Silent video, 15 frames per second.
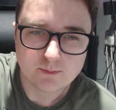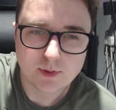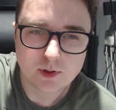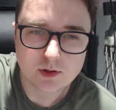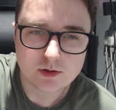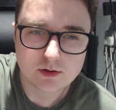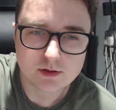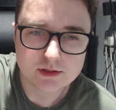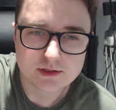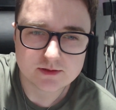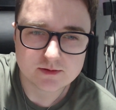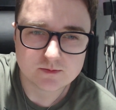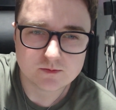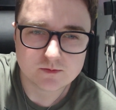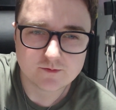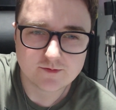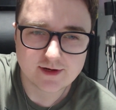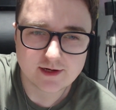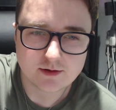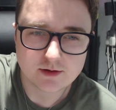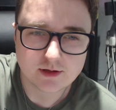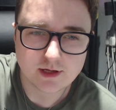port
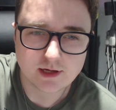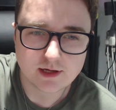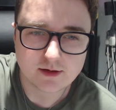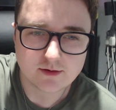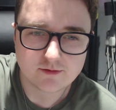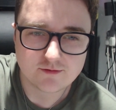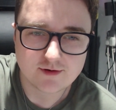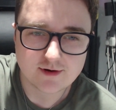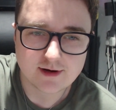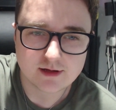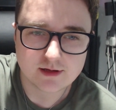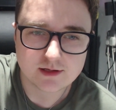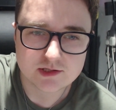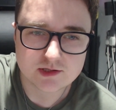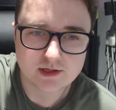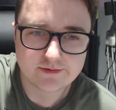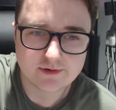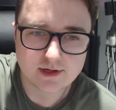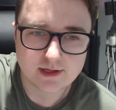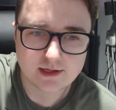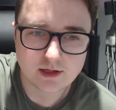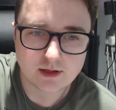thing on there. So you've got a
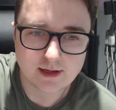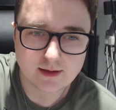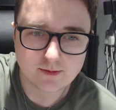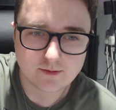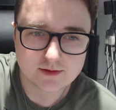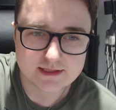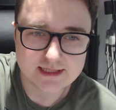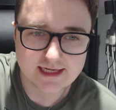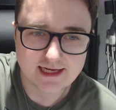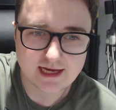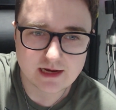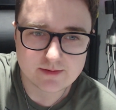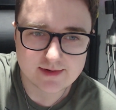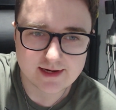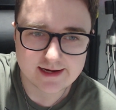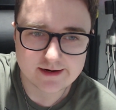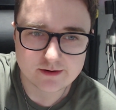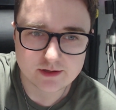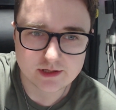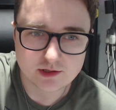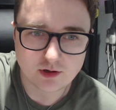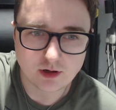little sticky eye bit, I don't know what
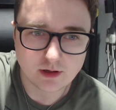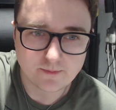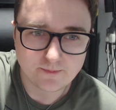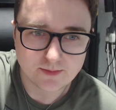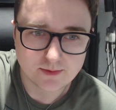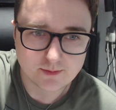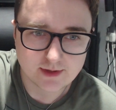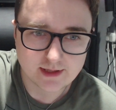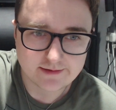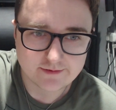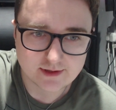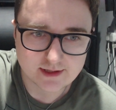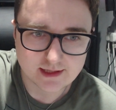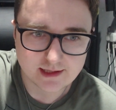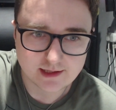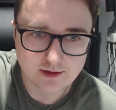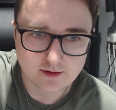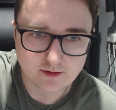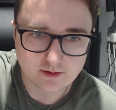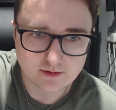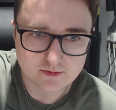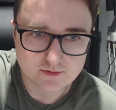you call them. But then you've got like a
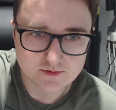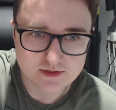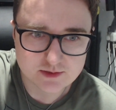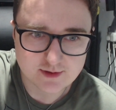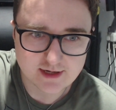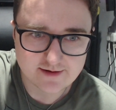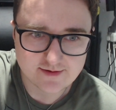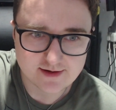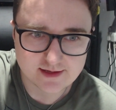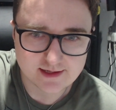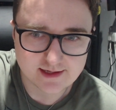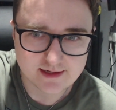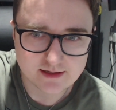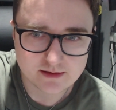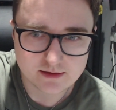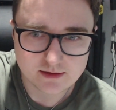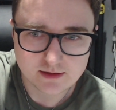little square thing there.